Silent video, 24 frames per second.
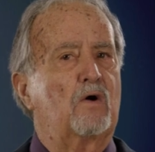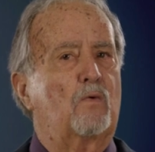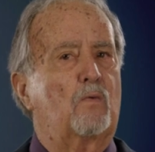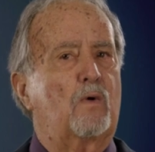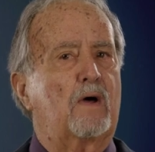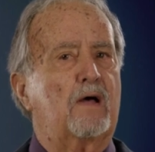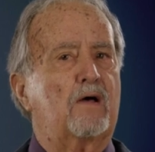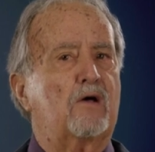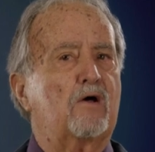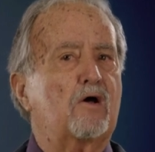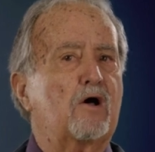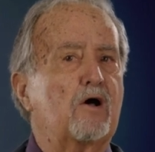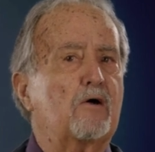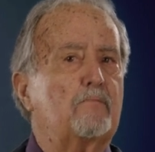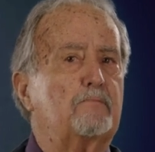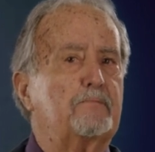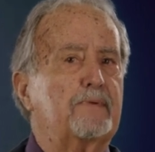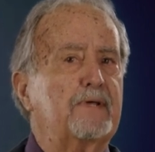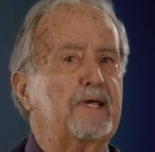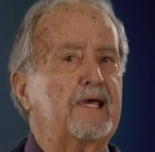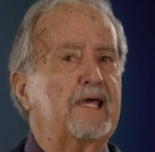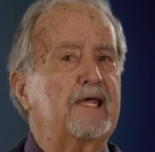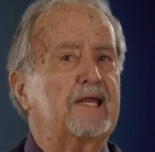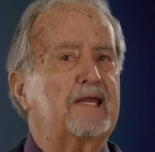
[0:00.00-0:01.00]
while
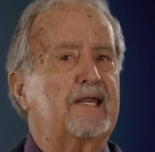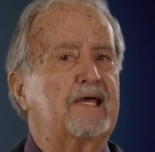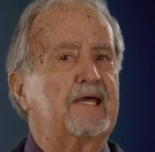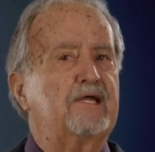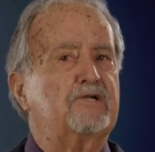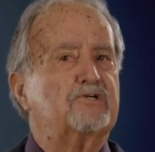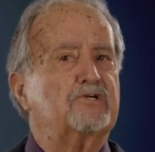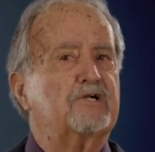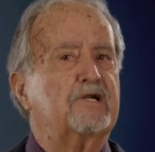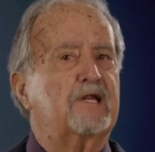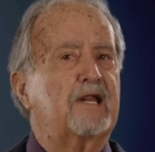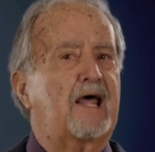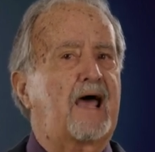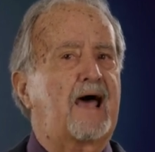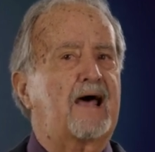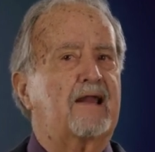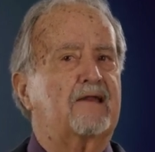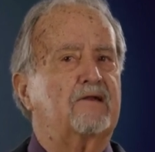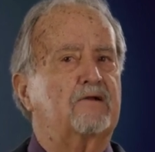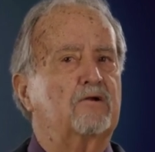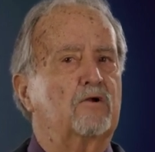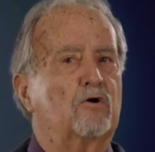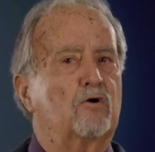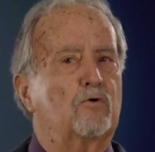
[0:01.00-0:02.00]
helping an agent
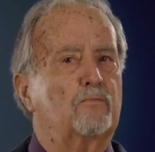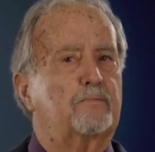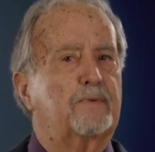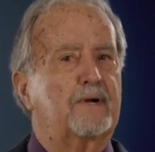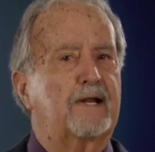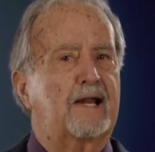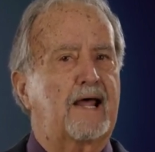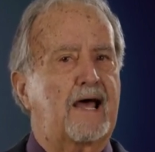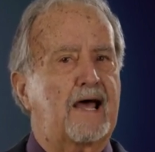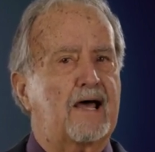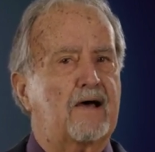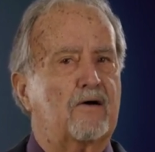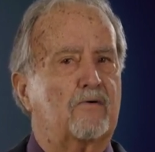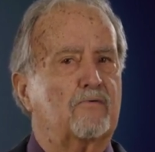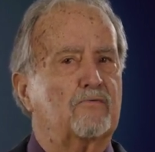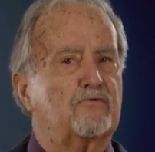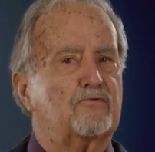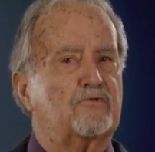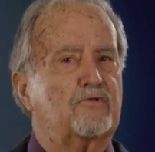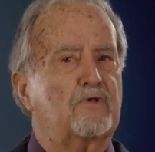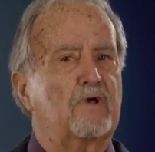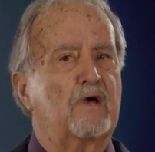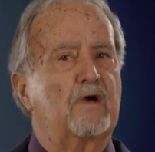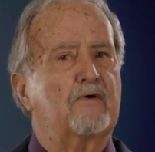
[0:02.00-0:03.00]
at an open
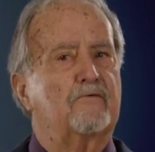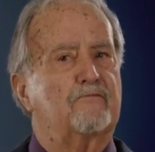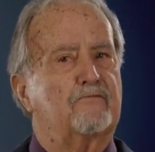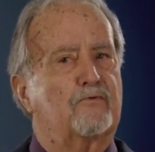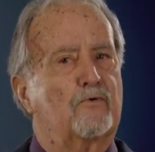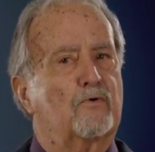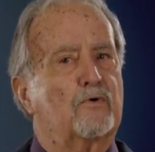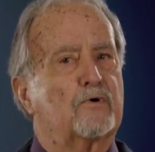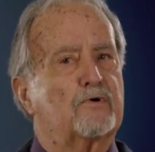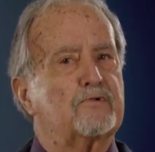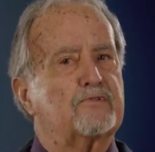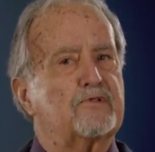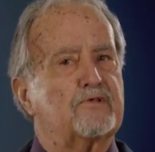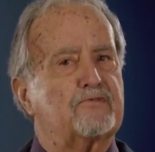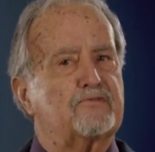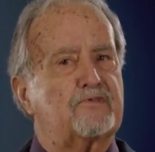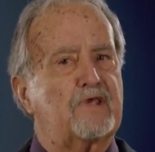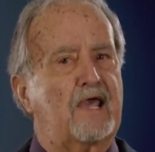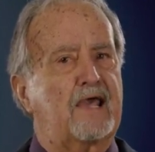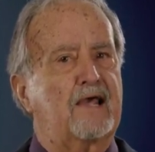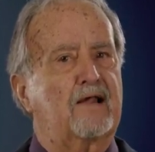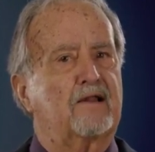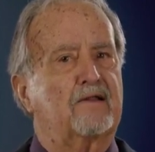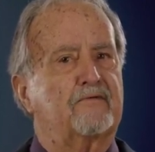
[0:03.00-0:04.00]
house for the
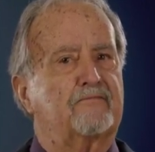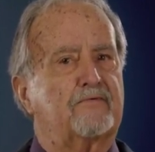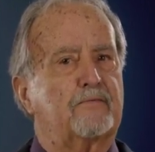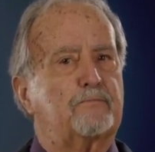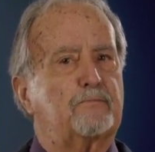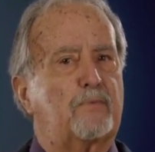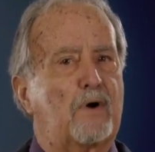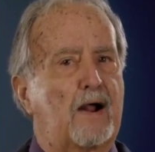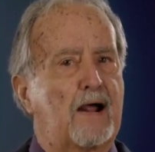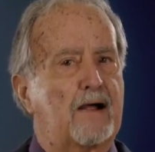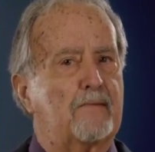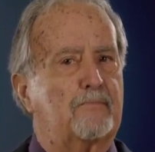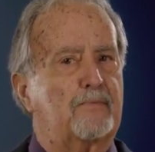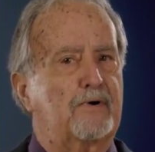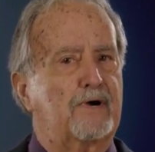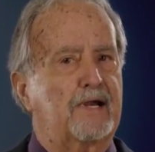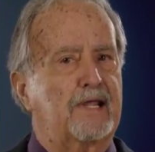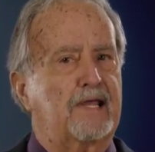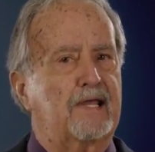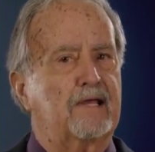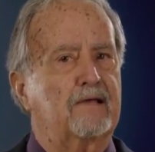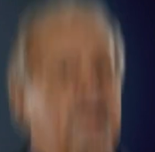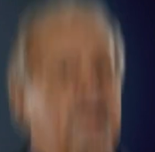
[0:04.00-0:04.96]
sale of a property.